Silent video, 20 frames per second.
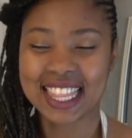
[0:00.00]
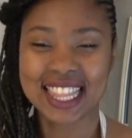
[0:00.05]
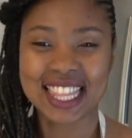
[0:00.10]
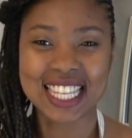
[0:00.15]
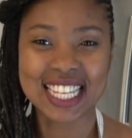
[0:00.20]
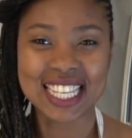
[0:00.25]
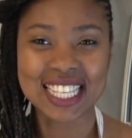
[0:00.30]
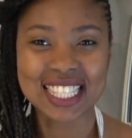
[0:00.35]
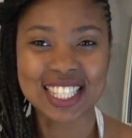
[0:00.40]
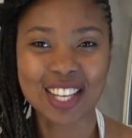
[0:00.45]

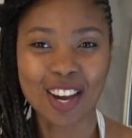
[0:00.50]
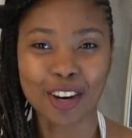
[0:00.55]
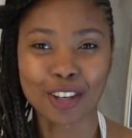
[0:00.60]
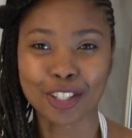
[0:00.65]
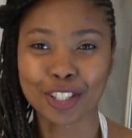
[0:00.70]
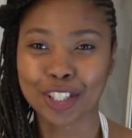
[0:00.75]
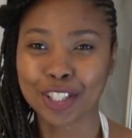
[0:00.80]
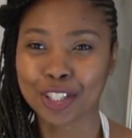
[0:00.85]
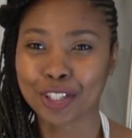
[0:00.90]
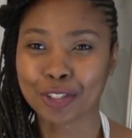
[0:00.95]
these
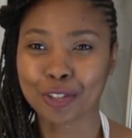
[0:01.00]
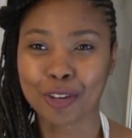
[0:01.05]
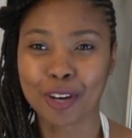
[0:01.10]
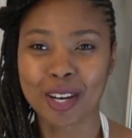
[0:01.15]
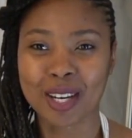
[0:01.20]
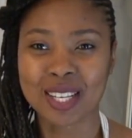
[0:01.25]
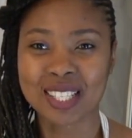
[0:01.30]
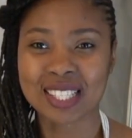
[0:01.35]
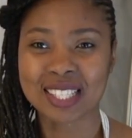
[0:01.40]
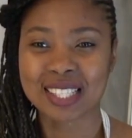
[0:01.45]
are cheese
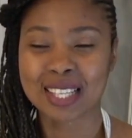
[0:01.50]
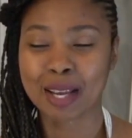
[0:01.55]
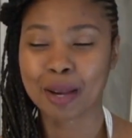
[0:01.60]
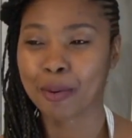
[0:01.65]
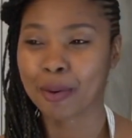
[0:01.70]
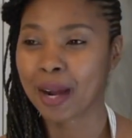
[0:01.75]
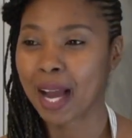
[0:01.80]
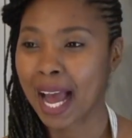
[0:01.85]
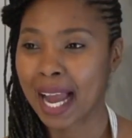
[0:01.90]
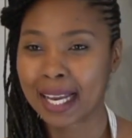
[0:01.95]
straws. They
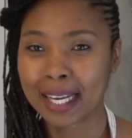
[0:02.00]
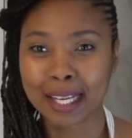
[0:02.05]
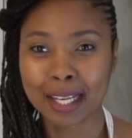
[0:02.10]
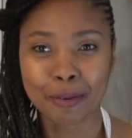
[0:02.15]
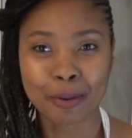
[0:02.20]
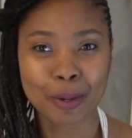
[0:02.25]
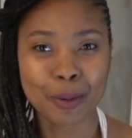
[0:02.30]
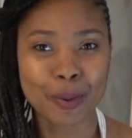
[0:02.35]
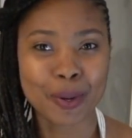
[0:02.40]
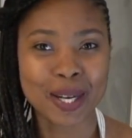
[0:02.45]
were highly
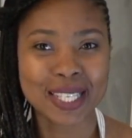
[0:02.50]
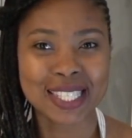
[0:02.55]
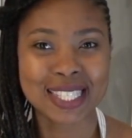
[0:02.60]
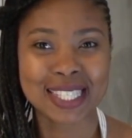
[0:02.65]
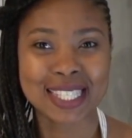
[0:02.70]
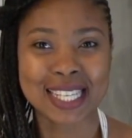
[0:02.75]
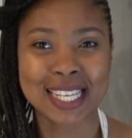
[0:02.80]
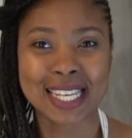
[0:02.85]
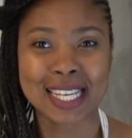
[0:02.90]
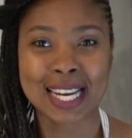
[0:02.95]

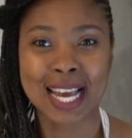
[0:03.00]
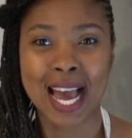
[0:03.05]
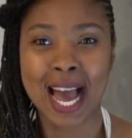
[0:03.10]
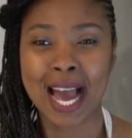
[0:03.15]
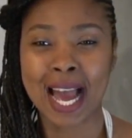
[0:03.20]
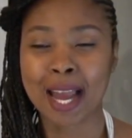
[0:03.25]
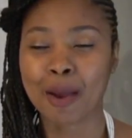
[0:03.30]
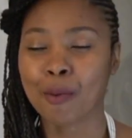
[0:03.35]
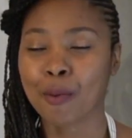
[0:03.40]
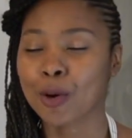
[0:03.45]
requested.
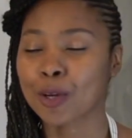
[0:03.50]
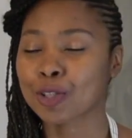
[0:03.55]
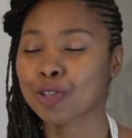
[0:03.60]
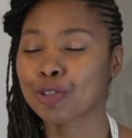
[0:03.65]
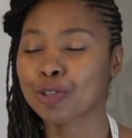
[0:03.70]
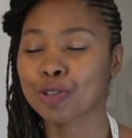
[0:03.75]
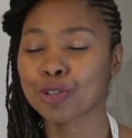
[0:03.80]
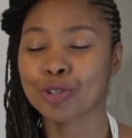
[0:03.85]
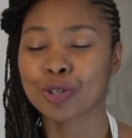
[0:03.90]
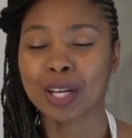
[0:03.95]
I want
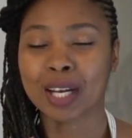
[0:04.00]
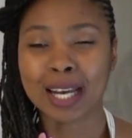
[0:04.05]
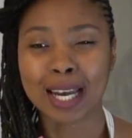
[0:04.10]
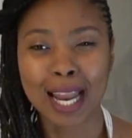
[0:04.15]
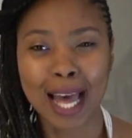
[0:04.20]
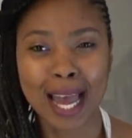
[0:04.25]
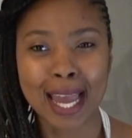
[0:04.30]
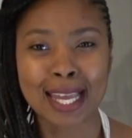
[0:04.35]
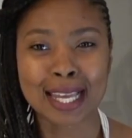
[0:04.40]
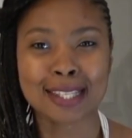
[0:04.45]
you to
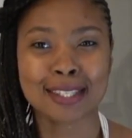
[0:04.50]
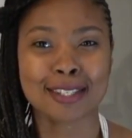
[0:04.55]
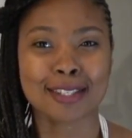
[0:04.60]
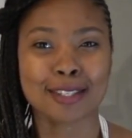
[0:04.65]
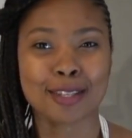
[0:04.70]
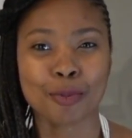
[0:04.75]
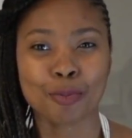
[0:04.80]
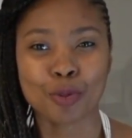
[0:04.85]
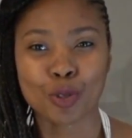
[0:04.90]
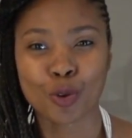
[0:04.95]
like, to
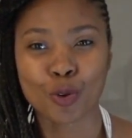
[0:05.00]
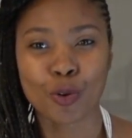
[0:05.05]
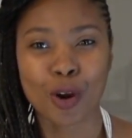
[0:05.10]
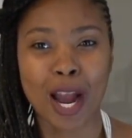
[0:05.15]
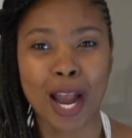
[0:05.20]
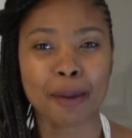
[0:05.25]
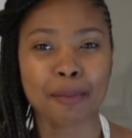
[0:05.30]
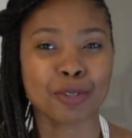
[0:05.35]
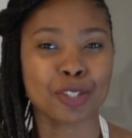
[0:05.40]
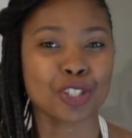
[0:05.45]

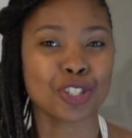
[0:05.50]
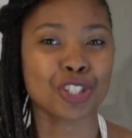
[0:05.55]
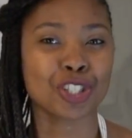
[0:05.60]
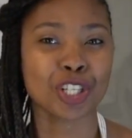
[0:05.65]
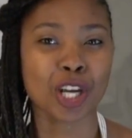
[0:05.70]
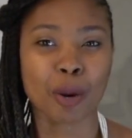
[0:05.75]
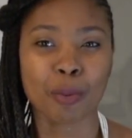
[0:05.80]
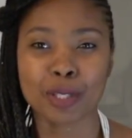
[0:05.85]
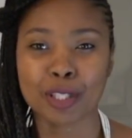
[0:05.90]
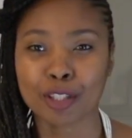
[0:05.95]
subscribe, to
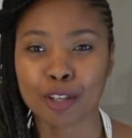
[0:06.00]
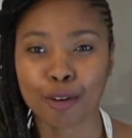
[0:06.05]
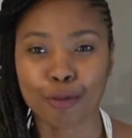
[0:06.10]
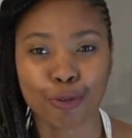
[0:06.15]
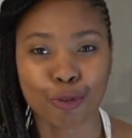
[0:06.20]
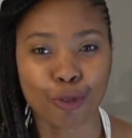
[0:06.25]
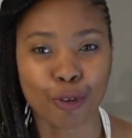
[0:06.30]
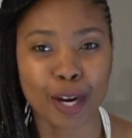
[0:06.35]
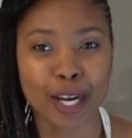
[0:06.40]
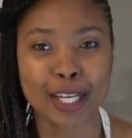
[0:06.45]
share with your
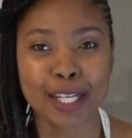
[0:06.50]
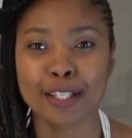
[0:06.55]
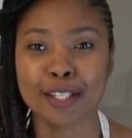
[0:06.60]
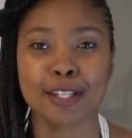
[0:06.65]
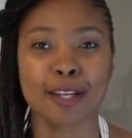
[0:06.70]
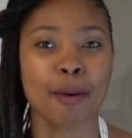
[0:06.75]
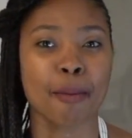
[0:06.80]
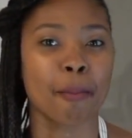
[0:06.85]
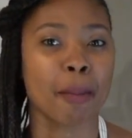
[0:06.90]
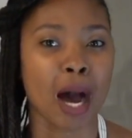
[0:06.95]
friends,
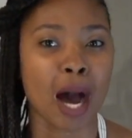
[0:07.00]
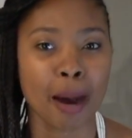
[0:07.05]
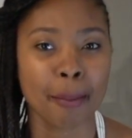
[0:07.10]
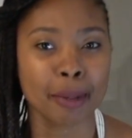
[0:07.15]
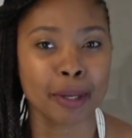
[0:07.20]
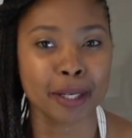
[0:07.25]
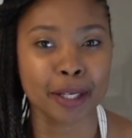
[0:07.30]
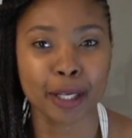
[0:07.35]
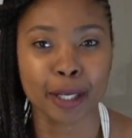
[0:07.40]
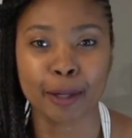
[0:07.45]
your
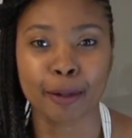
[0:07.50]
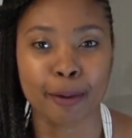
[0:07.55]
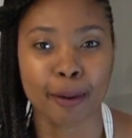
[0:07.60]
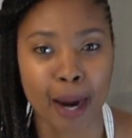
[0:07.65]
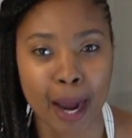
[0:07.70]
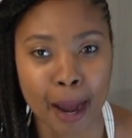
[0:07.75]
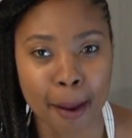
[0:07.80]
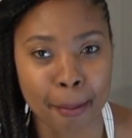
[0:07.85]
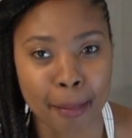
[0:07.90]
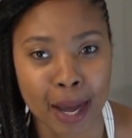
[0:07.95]
mama, your
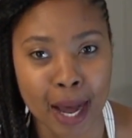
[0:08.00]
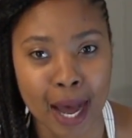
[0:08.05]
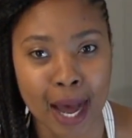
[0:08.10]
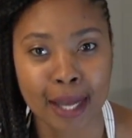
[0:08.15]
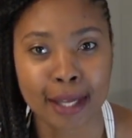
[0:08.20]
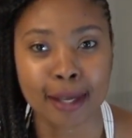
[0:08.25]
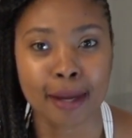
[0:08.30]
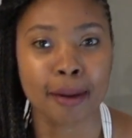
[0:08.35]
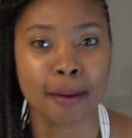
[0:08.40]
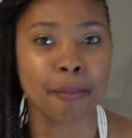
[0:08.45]

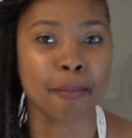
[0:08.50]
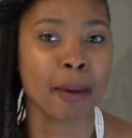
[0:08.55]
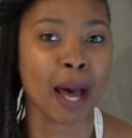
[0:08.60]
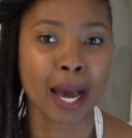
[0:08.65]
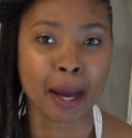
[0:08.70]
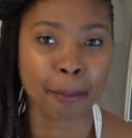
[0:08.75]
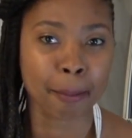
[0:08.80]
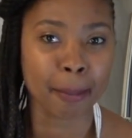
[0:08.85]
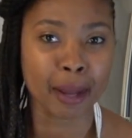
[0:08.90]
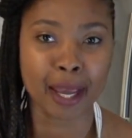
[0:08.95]
grandma, your
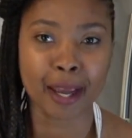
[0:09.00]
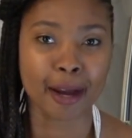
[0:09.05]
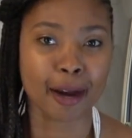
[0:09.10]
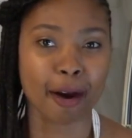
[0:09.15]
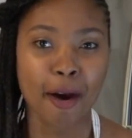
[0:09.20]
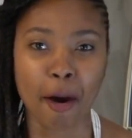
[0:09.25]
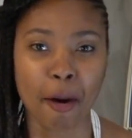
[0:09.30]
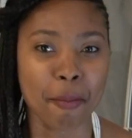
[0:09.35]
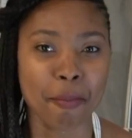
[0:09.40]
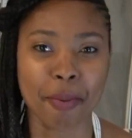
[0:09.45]
macme, your
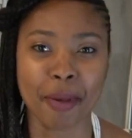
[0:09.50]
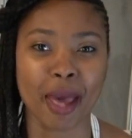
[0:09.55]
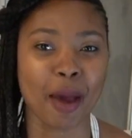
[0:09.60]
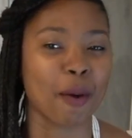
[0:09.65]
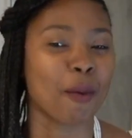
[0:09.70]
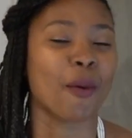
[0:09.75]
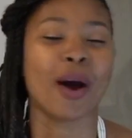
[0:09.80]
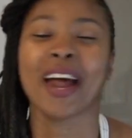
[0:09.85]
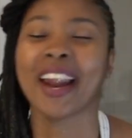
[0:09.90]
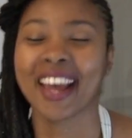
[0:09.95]

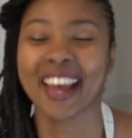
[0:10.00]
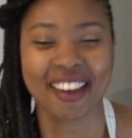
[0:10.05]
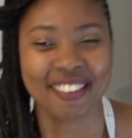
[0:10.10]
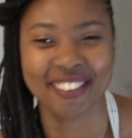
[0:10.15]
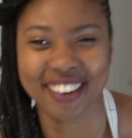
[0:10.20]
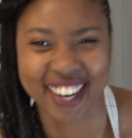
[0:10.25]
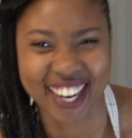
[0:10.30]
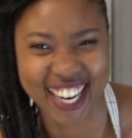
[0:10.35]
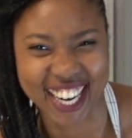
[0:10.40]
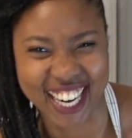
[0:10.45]
compare,
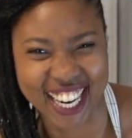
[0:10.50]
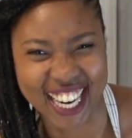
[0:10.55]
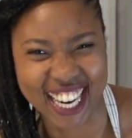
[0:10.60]
whatever.